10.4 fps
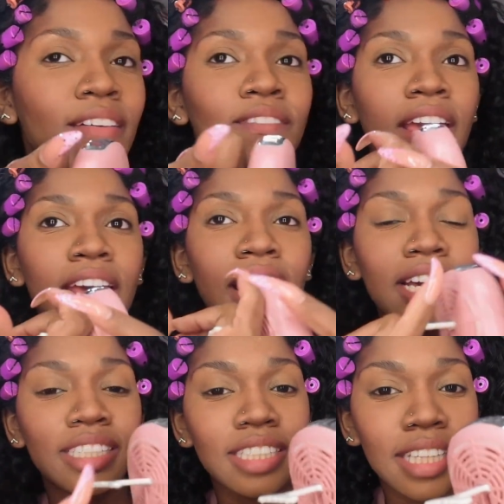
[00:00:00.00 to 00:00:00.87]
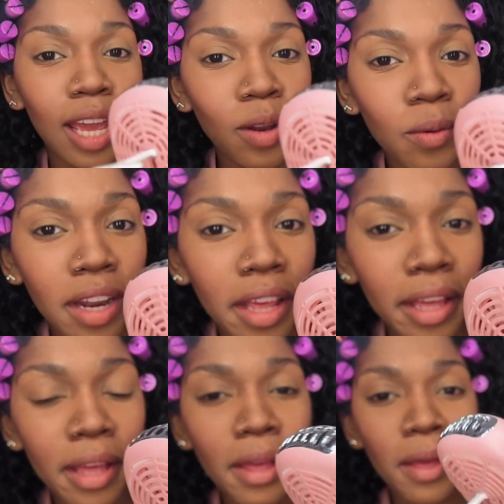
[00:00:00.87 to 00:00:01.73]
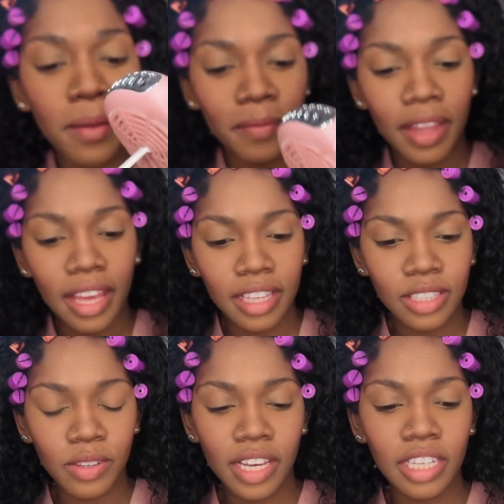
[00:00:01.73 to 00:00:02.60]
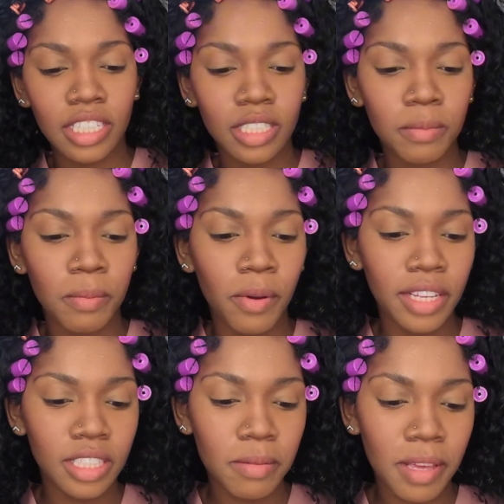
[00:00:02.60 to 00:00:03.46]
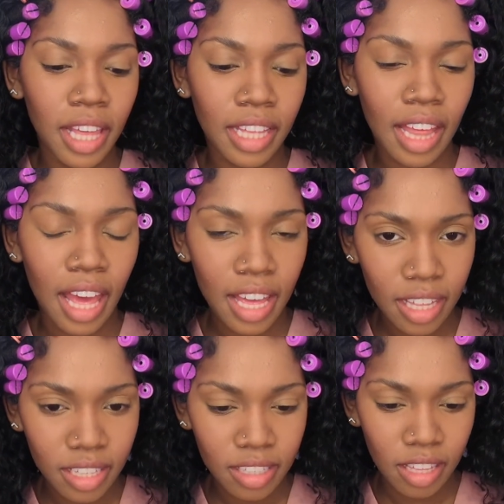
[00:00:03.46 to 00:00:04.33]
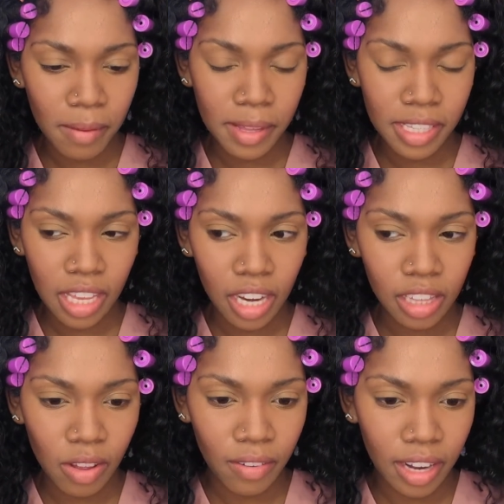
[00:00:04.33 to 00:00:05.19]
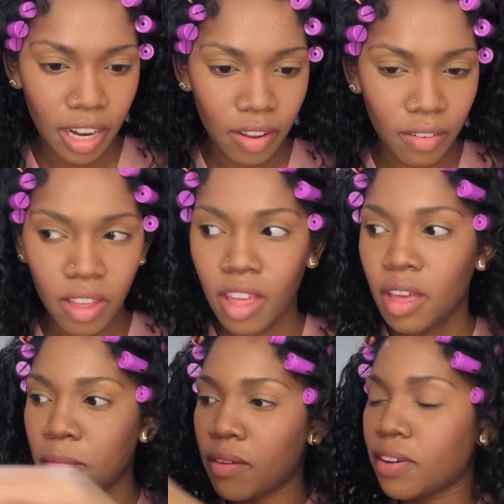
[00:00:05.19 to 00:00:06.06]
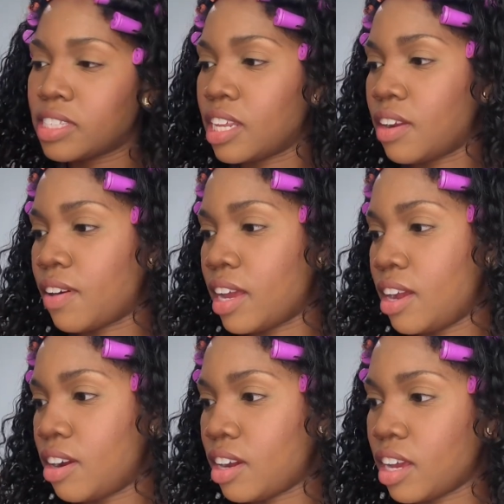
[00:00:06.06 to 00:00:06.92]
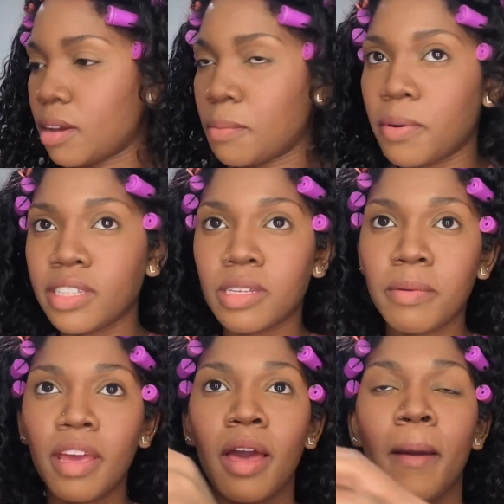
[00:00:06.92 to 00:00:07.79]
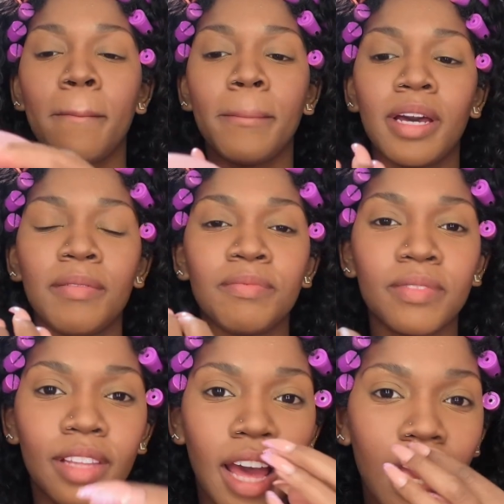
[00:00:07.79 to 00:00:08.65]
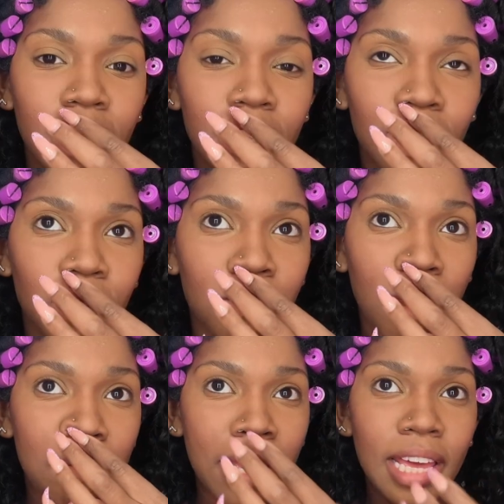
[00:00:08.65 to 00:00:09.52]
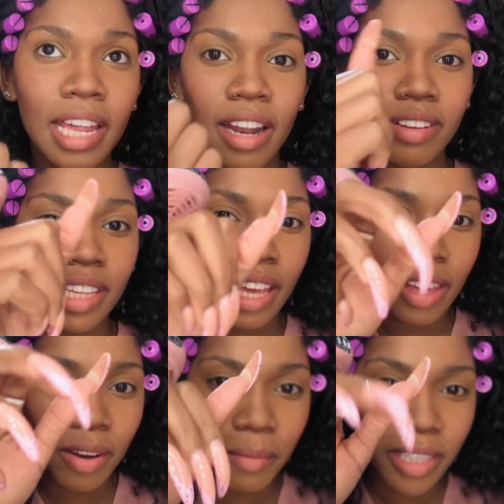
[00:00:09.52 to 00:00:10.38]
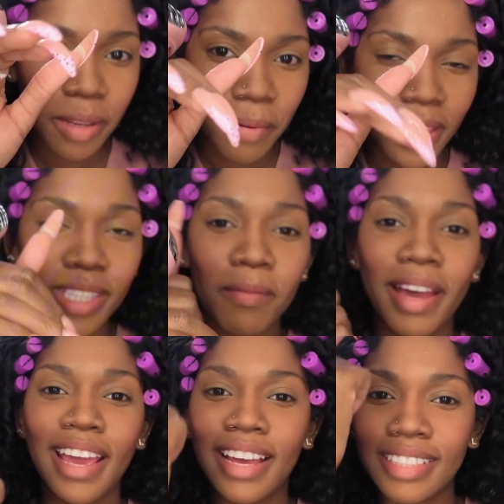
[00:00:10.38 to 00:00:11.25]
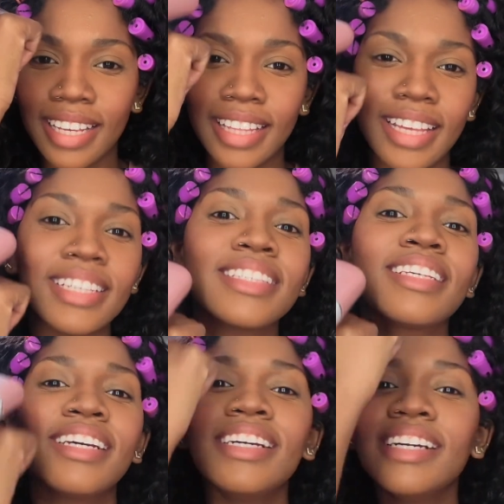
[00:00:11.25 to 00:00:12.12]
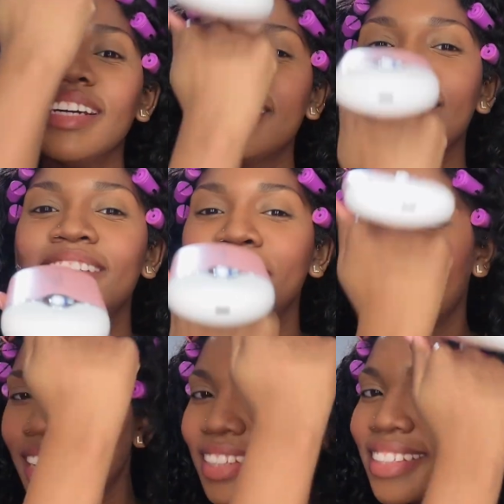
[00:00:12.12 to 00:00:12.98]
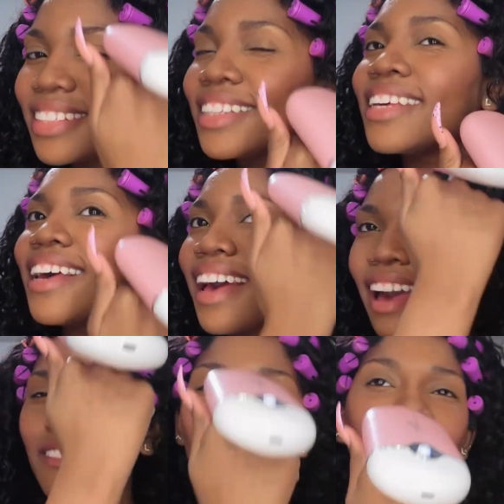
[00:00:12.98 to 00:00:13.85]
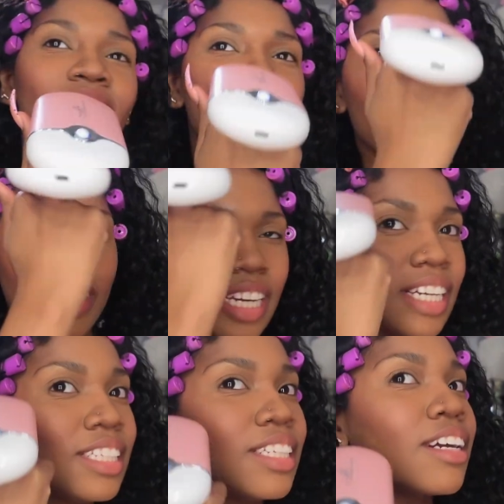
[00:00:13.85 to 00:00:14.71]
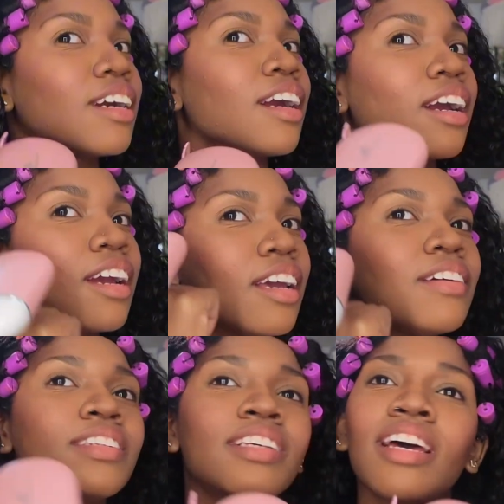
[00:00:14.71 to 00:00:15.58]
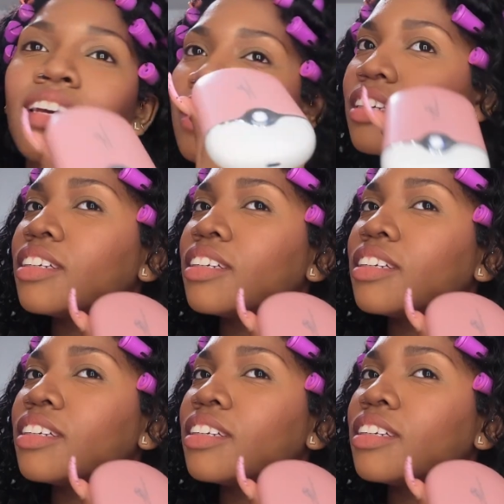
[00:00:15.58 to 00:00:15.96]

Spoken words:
fan has a stand on it, like, so it could just point to me like that. I mean, it's kind of low right now. Maybe if I sit it right here, it could point to me. But I showed my man, and I was like, yeah, I'm about to put this on my hands like this and just do this. I feel like it's so much easier. And he was like,